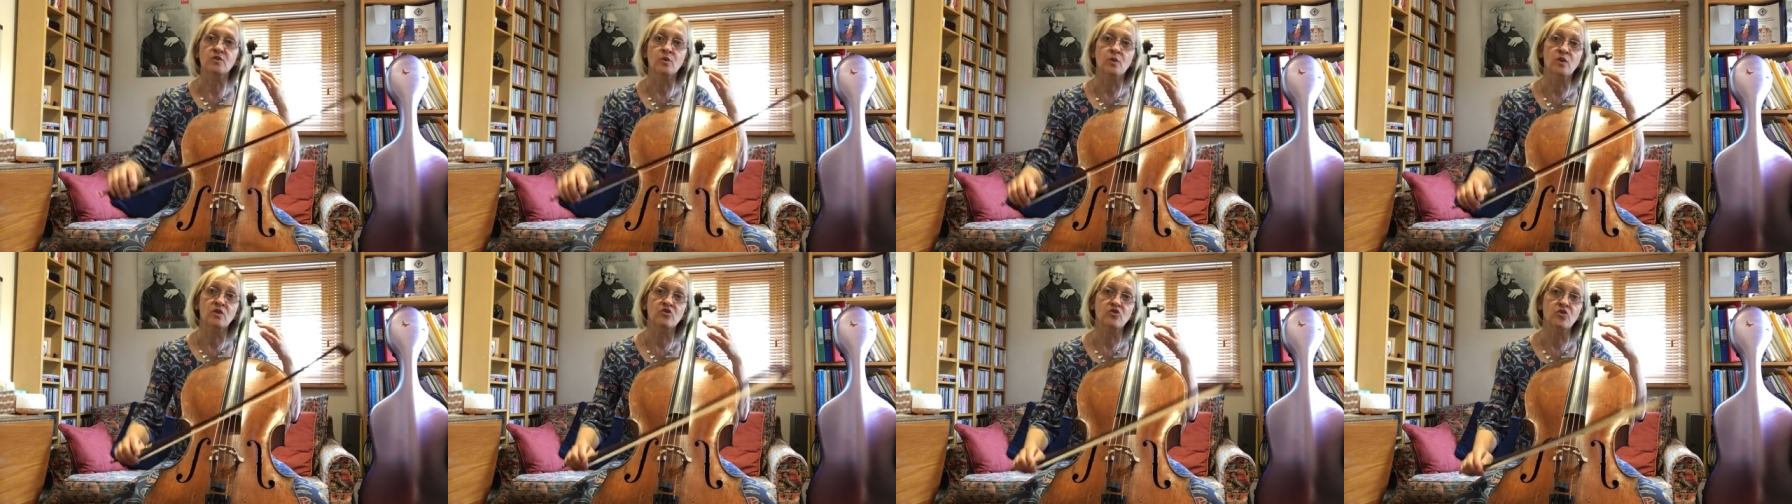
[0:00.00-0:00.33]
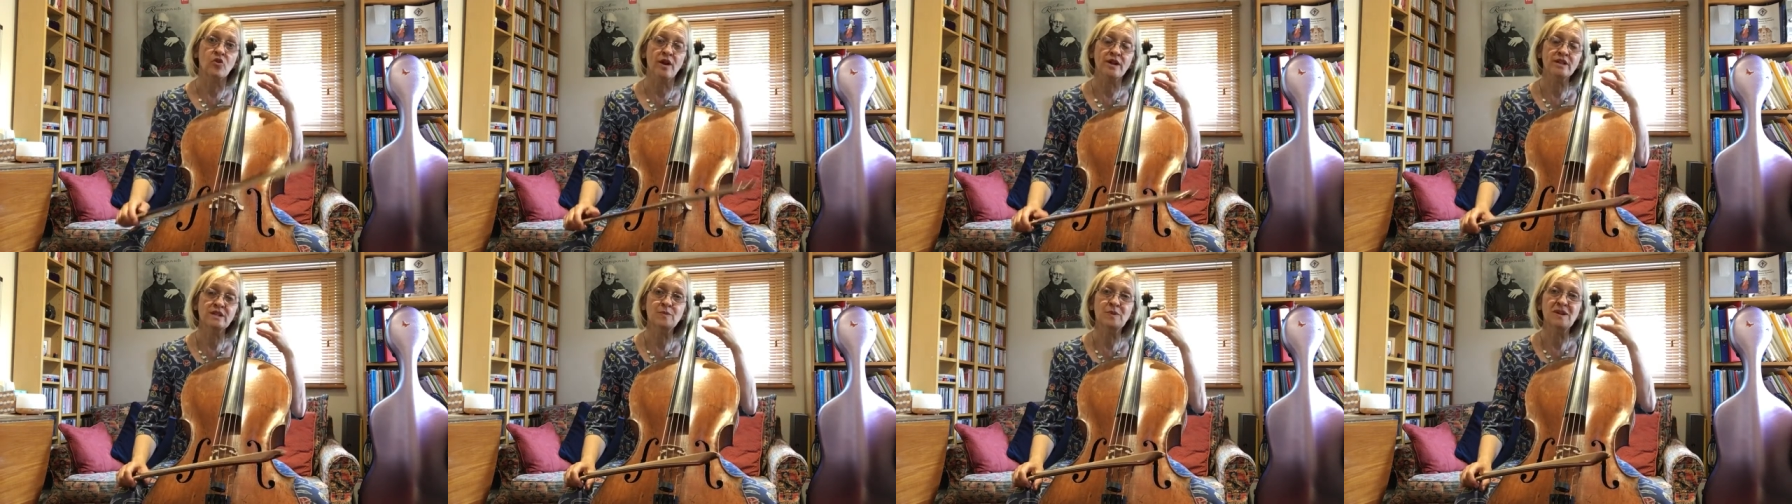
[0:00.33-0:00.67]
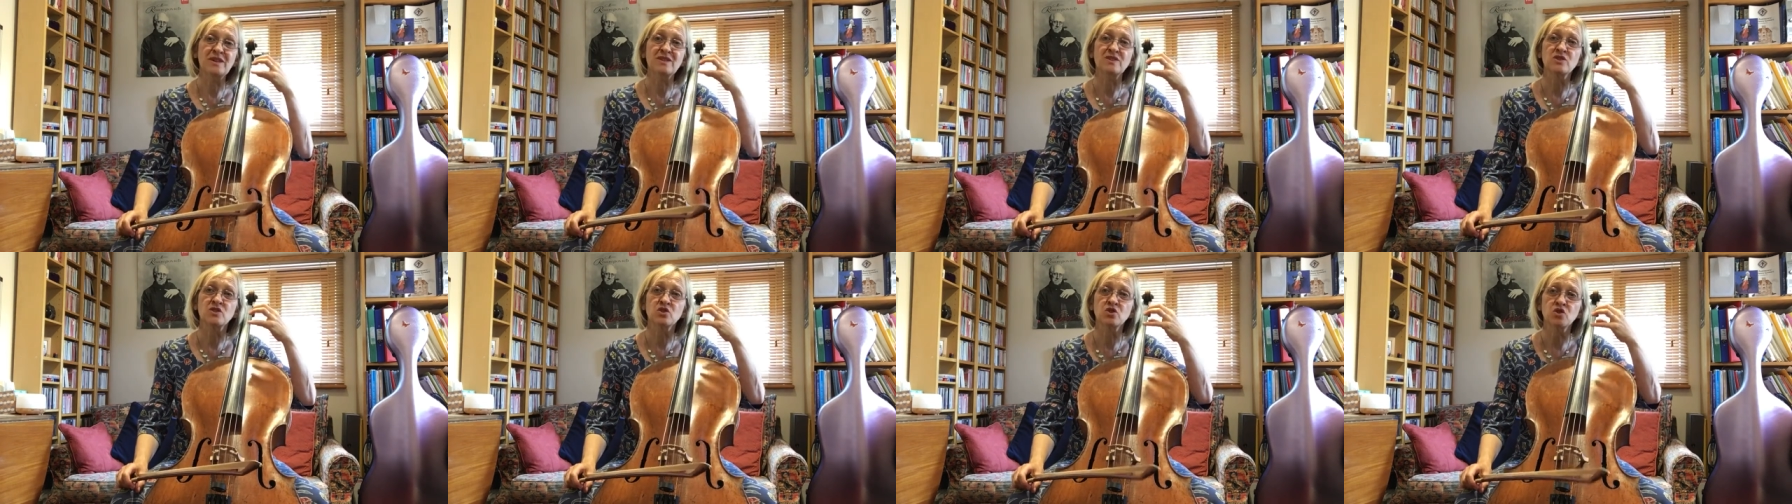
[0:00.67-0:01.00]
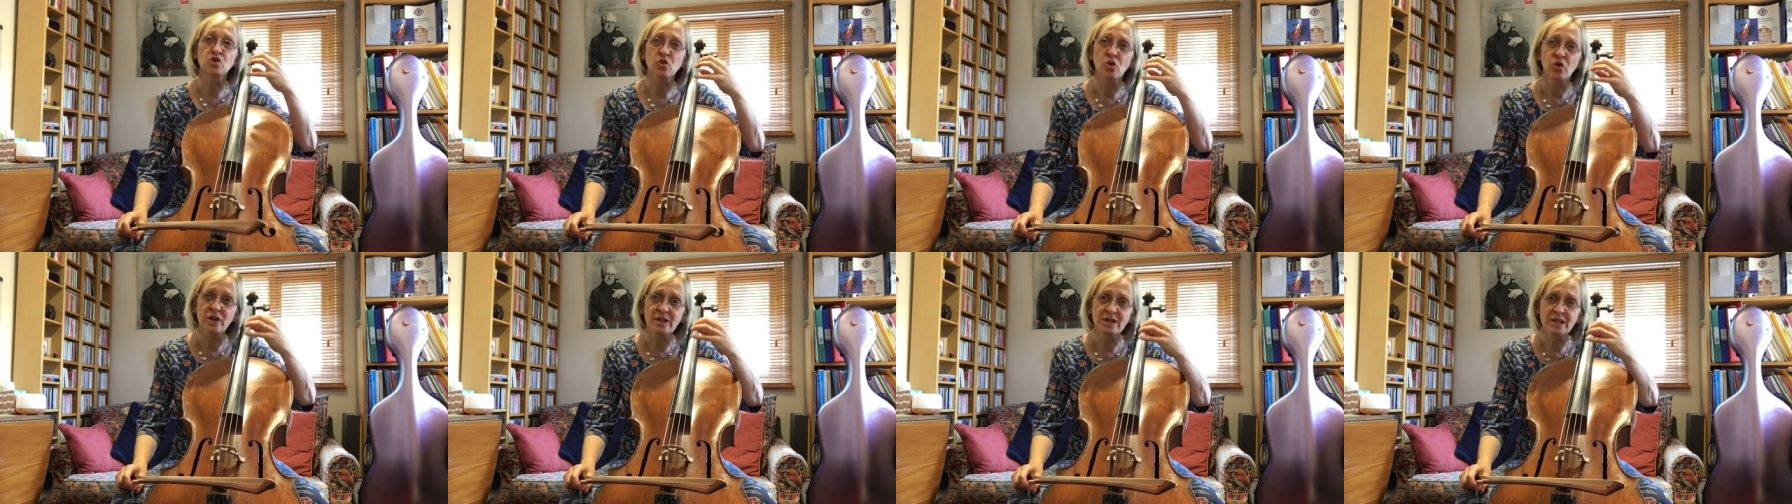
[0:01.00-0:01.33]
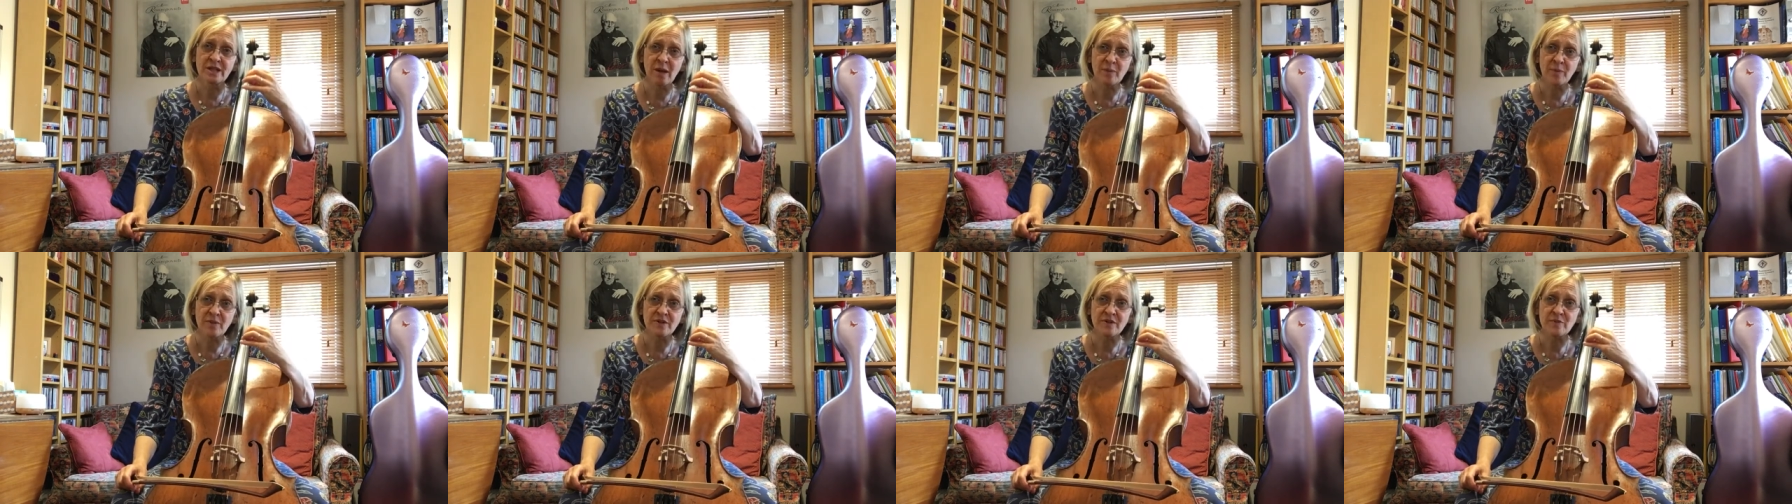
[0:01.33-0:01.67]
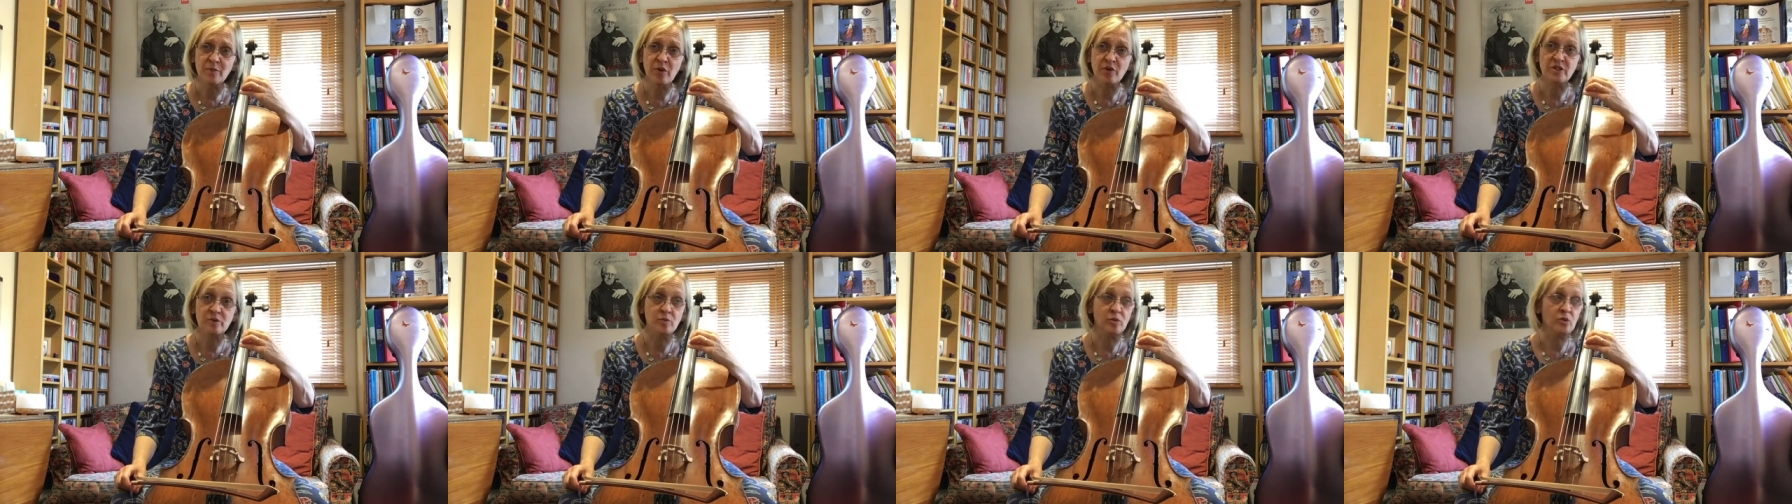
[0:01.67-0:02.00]
trying to be as joined up as
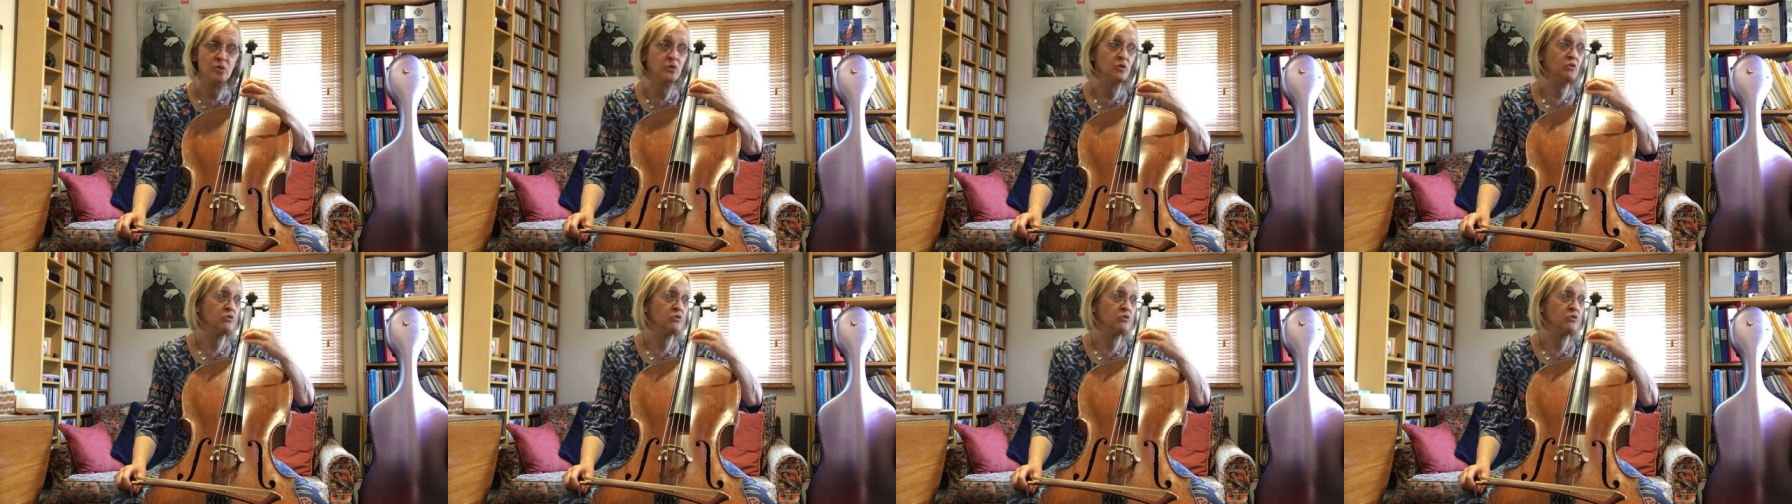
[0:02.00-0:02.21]
possible,